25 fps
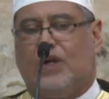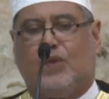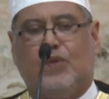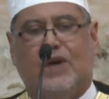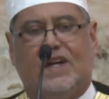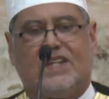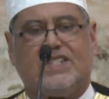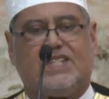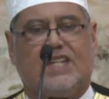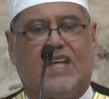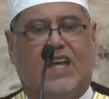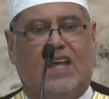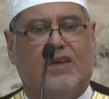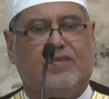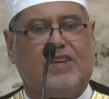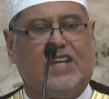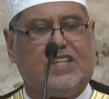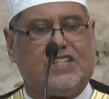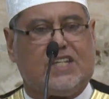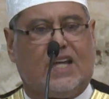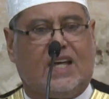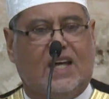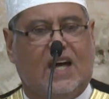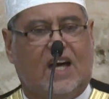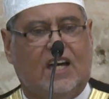When we are
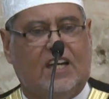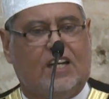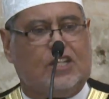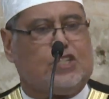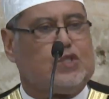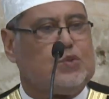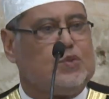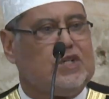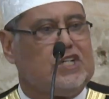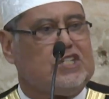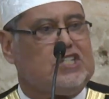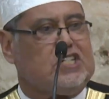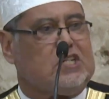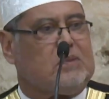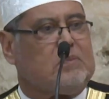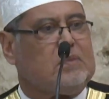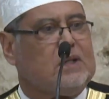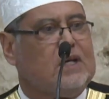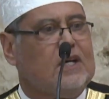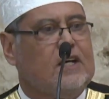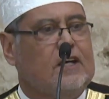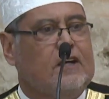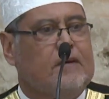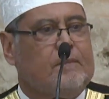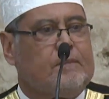giving zakah, it's worship.
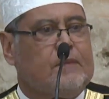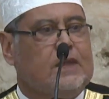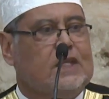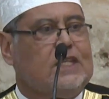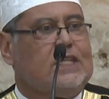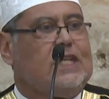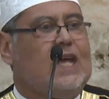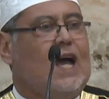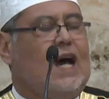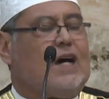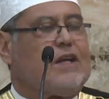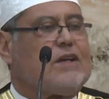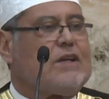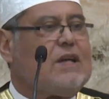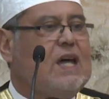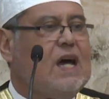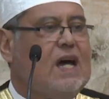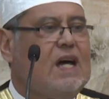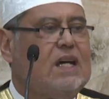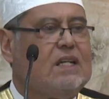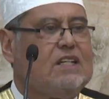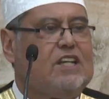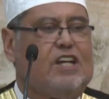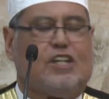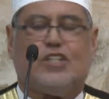The
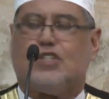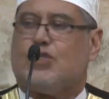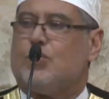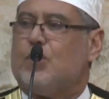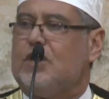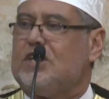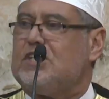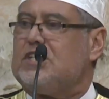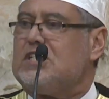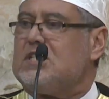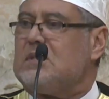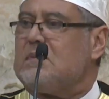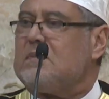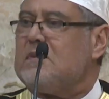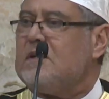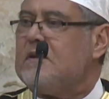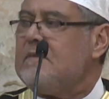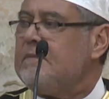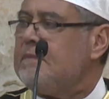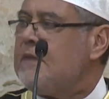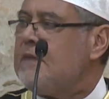arkan is worship.